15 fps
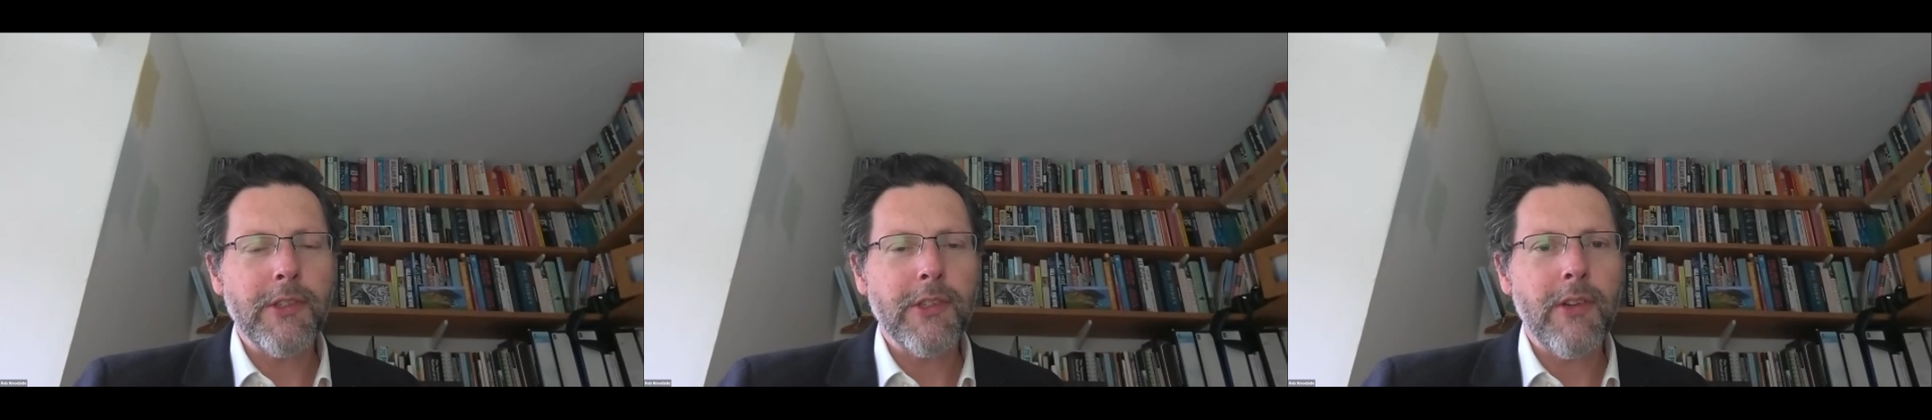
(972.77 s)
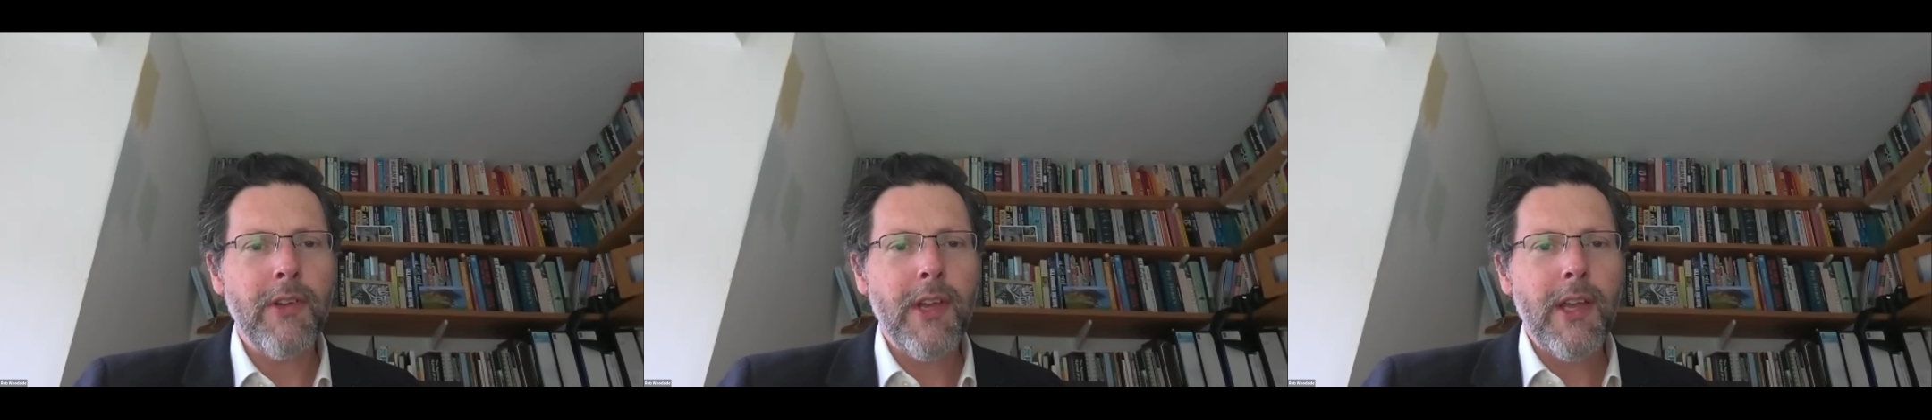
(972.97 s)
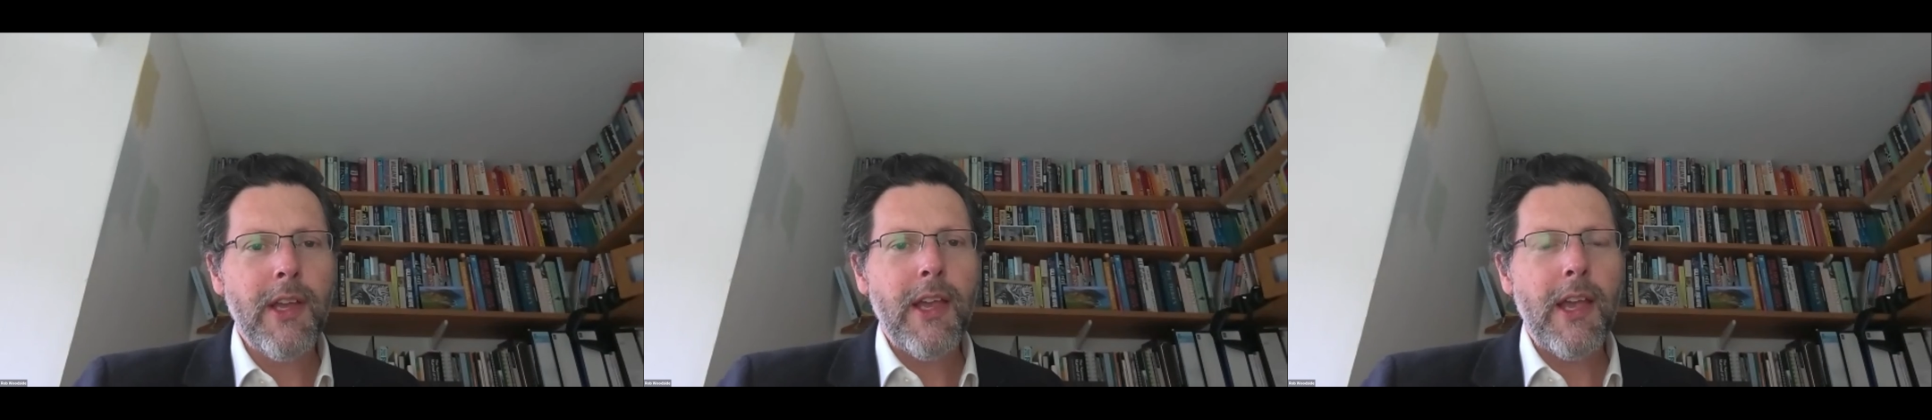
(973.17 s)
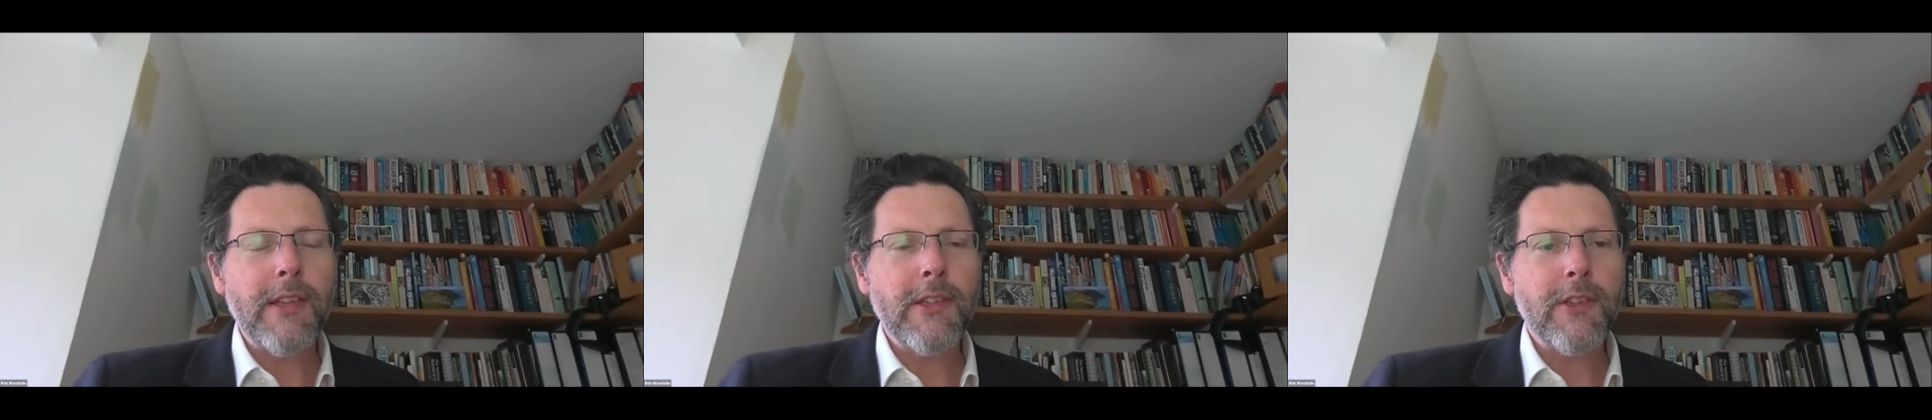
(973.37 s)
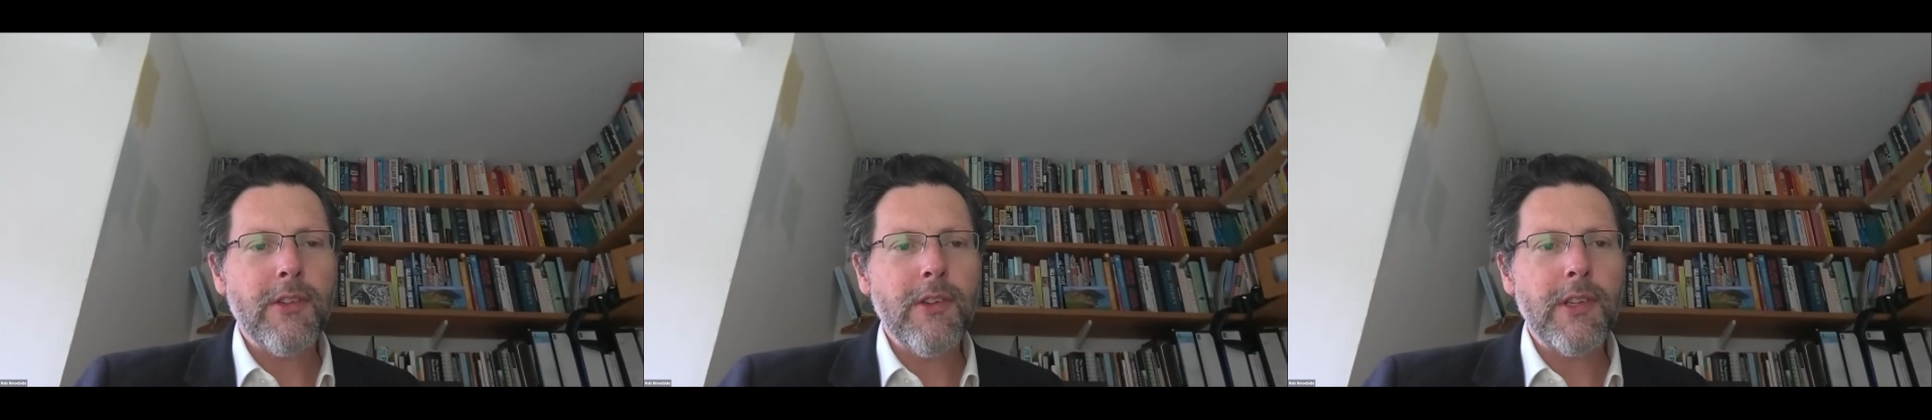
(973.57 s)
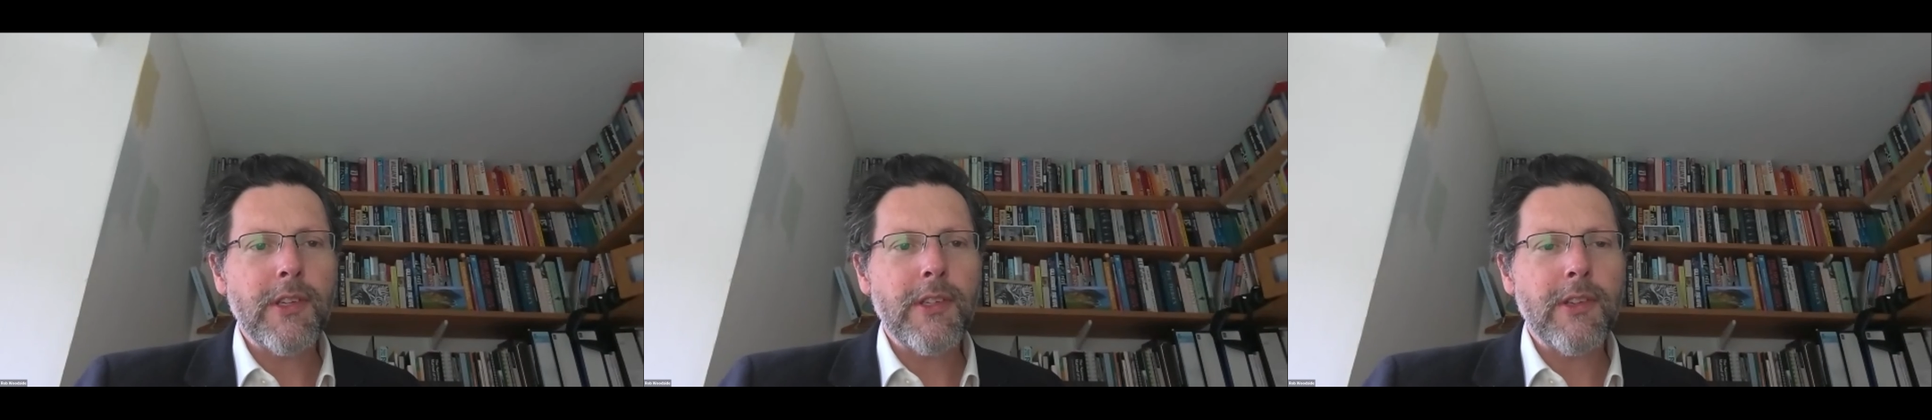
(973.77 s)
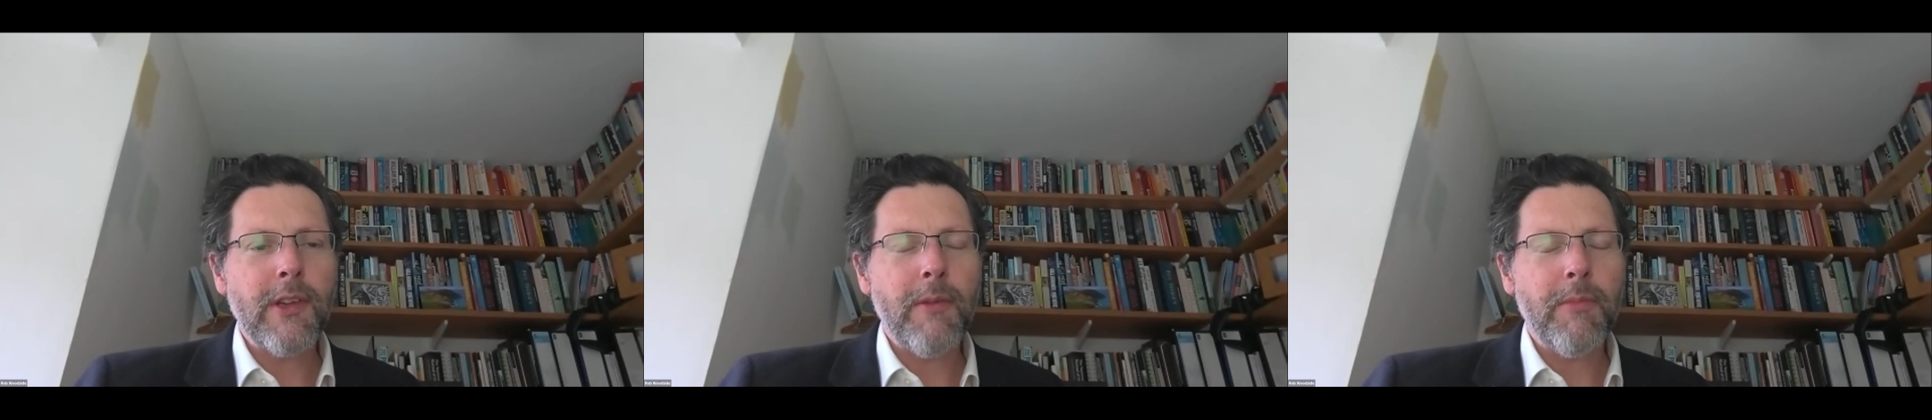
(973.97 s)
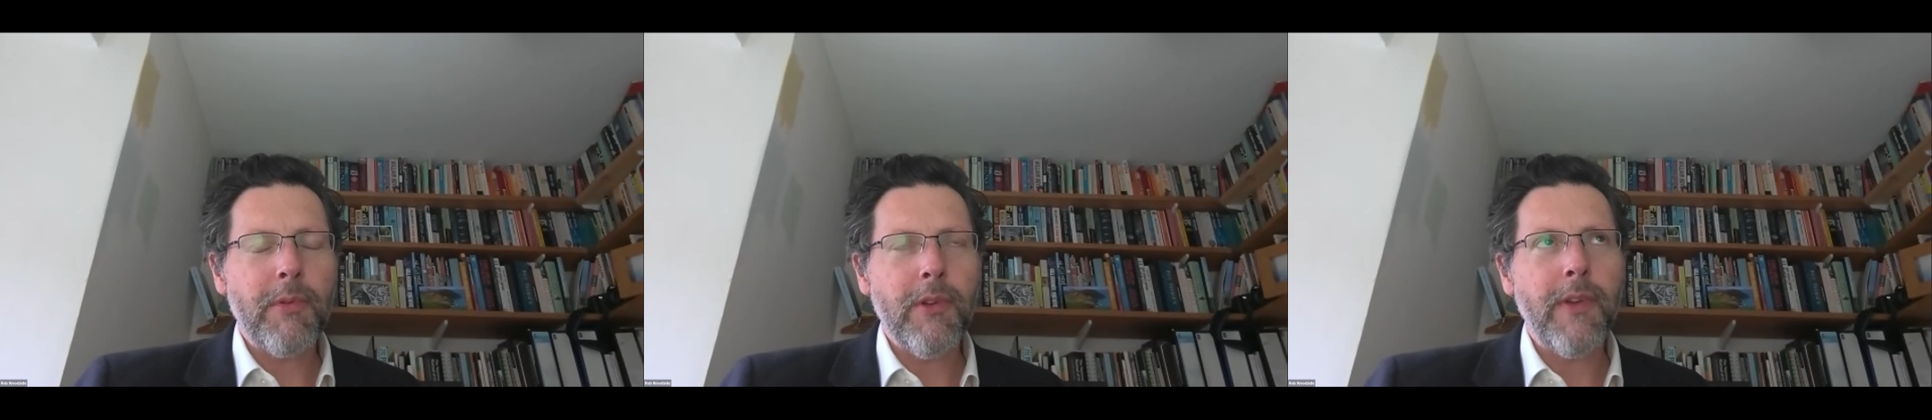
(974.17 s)
So it's a good
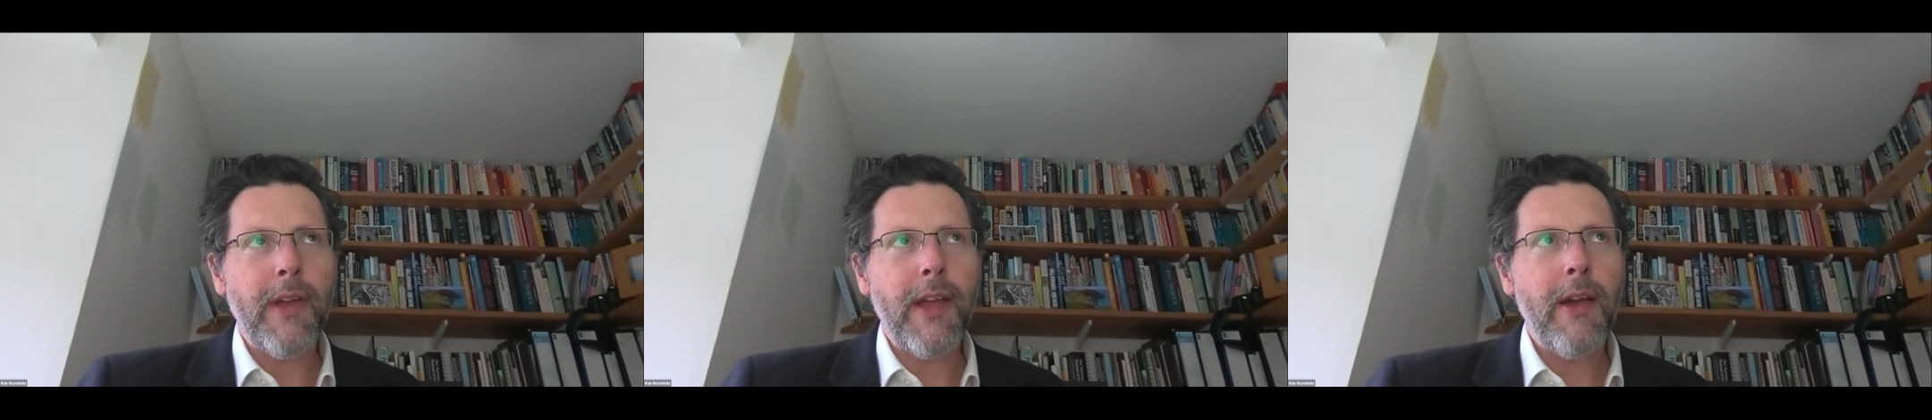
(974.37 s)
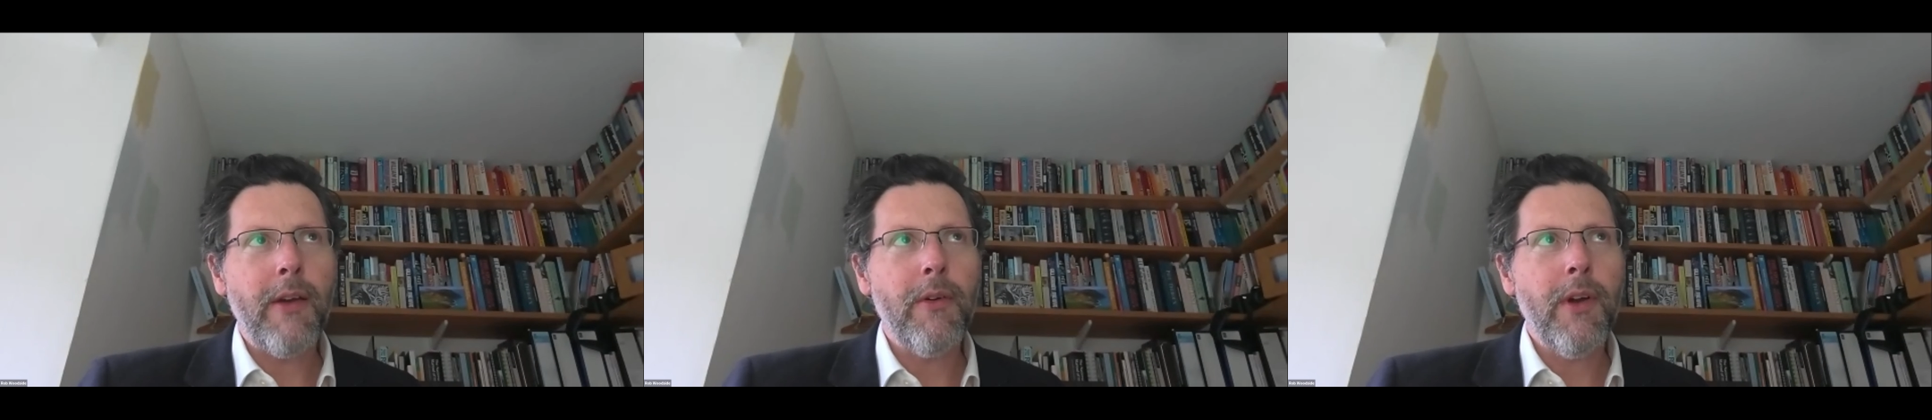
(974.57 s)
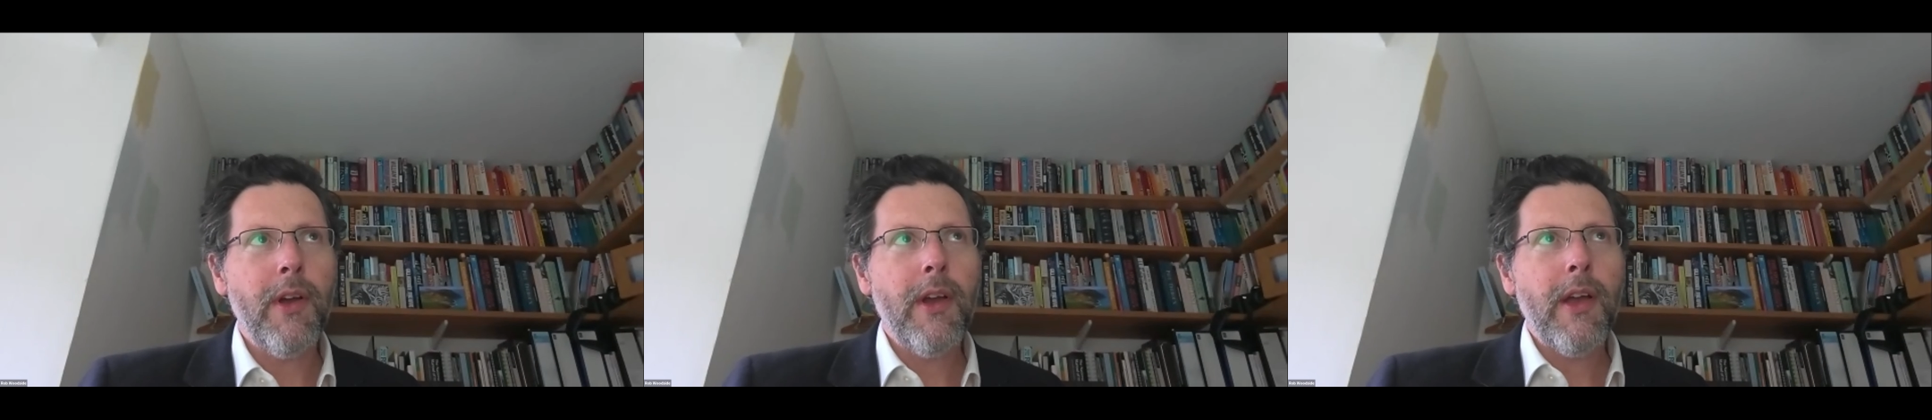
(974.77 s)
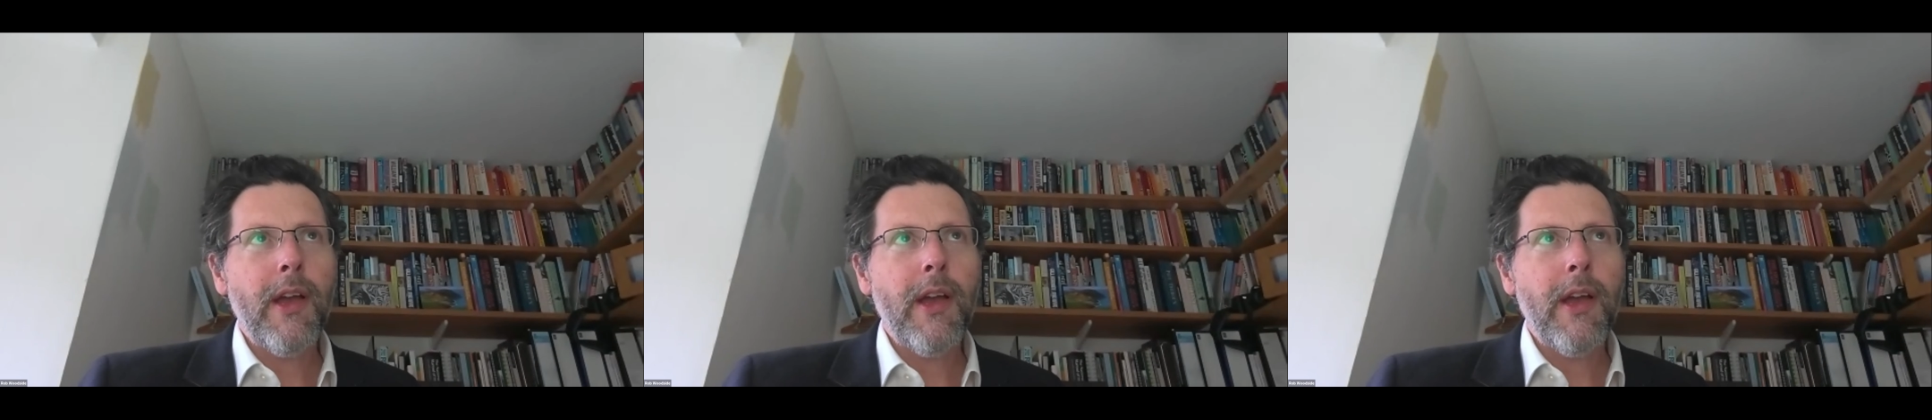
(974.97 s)
example of how